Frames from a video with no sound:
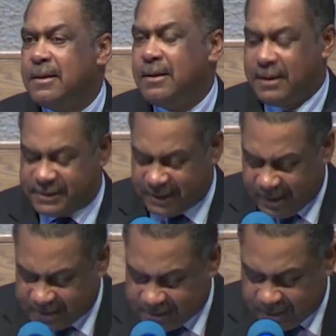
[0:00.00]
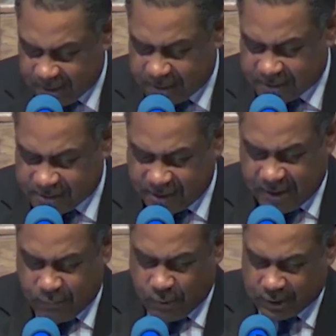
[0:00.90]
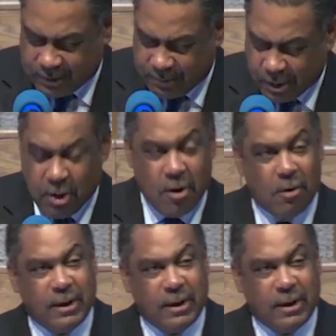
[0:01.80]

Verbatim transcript: it's easy to see what could be called